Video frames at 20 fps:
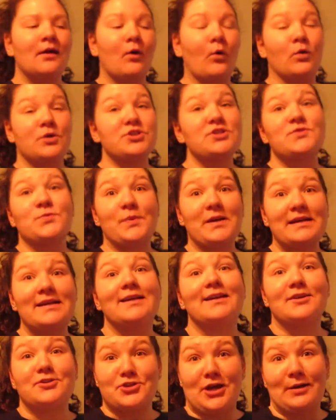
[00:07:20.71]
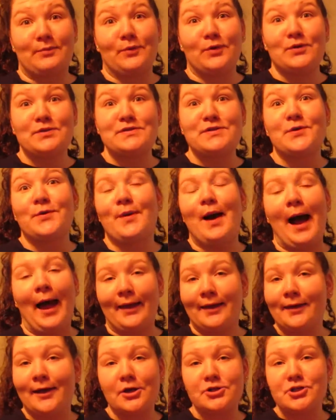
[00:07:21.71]
Or just read it in general so I
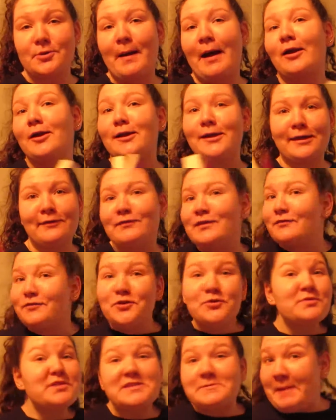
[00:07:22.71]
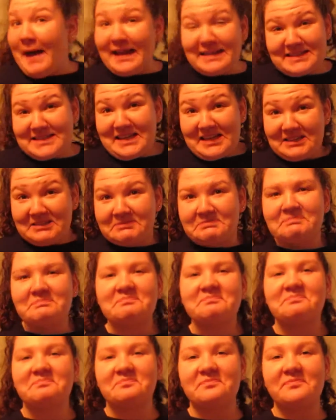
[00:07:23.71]
can gush about it even if you despise it.
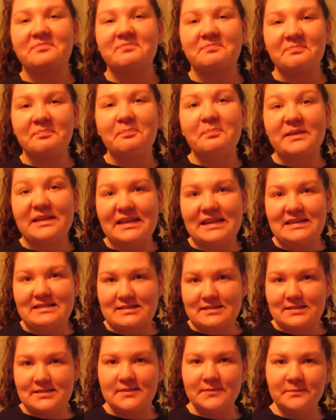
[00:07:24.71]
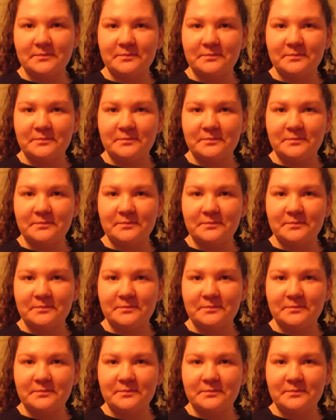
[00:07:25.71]
Please.